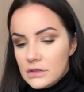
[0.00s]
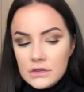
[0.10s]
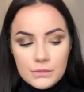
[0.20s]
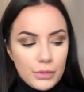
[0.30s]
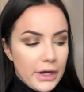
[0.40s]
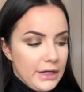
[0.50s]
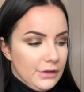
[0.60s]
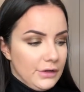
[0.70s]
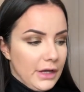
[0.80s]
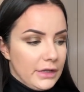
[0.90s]

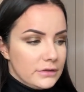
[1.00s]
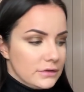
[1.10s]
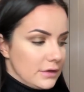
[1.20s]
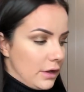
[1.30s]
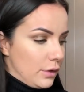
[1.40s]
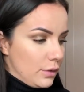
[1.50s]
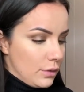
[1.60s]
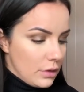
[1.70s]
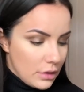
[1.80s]
sprayed yet, so